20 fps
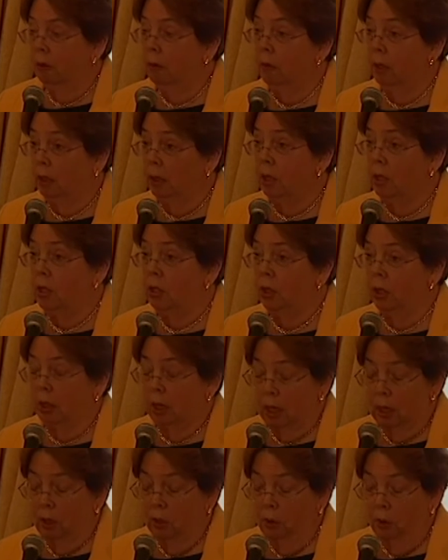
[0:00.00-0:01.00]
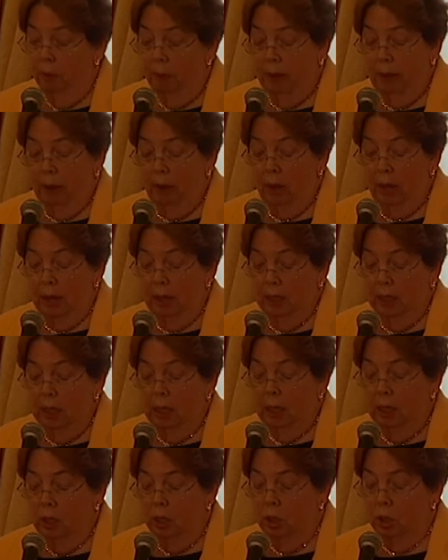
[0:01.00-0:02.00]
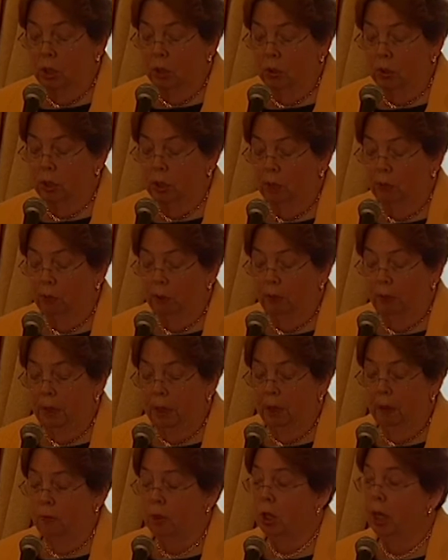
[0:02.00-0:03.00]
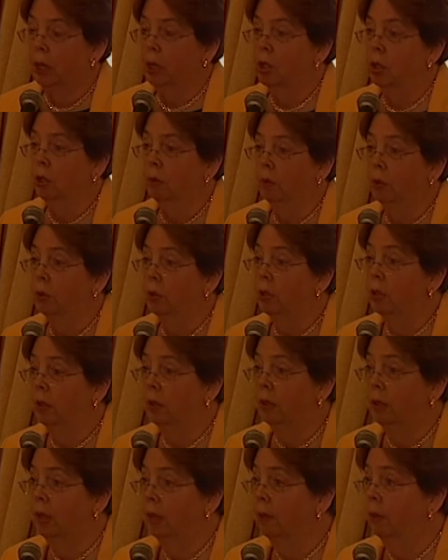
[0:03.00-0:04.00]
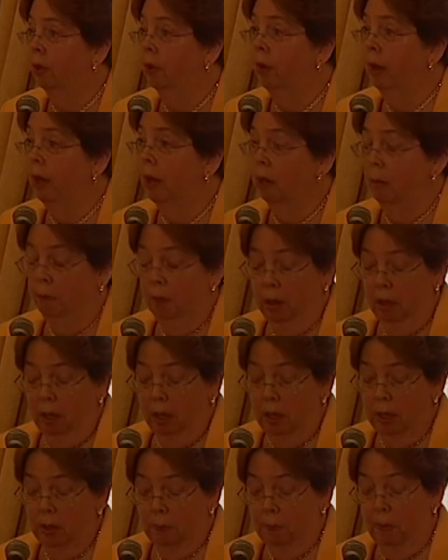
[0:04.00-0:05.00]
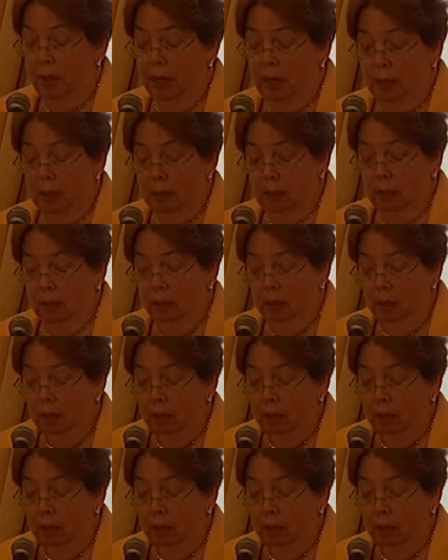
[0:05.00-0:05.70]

at least that they knew about, on key issues that would be objectionable to the Democratic Party's base.